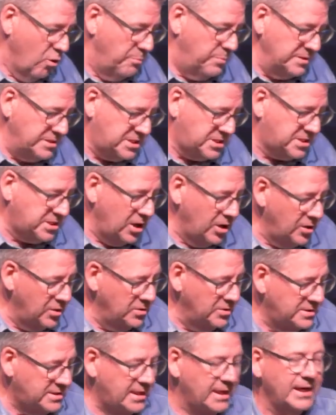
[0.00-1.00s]
or
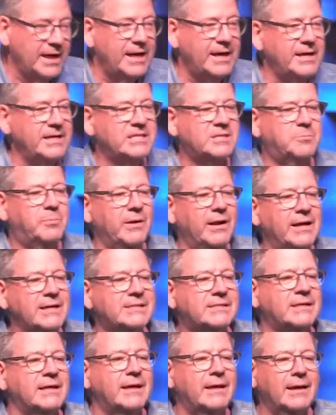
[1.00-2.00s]
bestows his
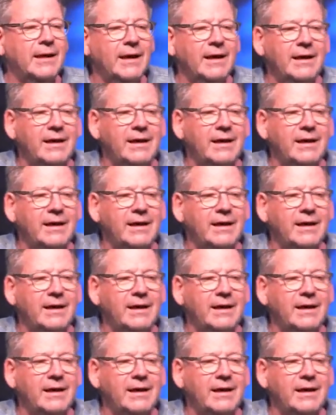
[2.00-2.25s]
blessing,